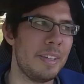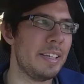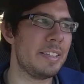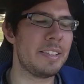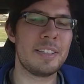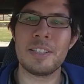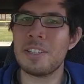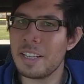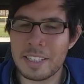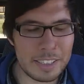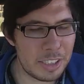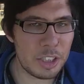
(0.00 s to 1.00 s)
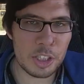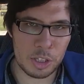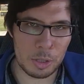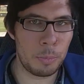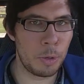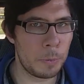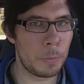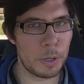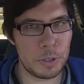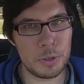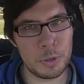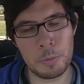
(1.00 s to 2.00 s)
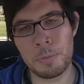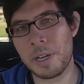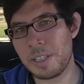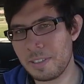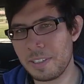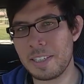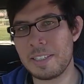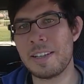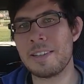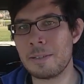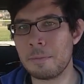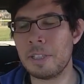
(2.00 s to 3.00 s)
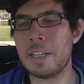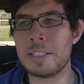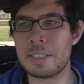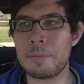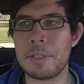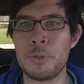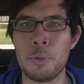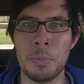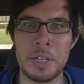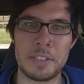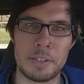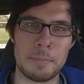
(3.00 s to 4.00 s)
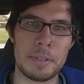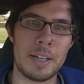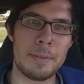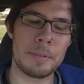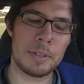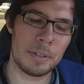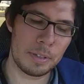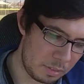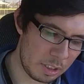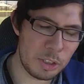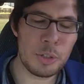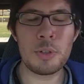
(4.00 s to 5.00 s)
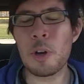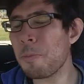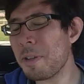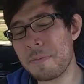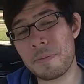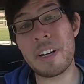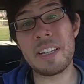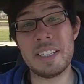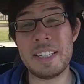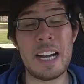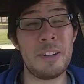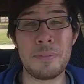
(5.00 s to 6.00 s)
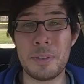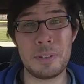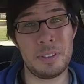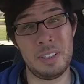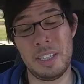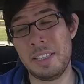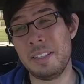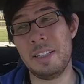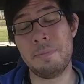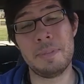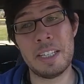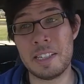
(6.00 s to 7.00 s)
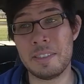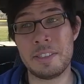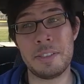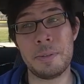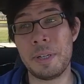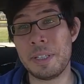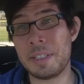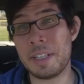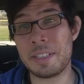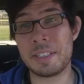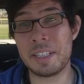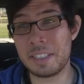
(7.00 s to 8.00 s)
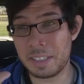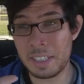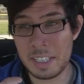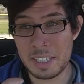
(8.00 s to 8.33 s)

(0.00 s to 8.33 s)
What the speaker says: it just gets to the point where it's too much. Like I said, some clients can be too much sometimes. So don't be afraid to downvote a client. I'm telling you, it's gonna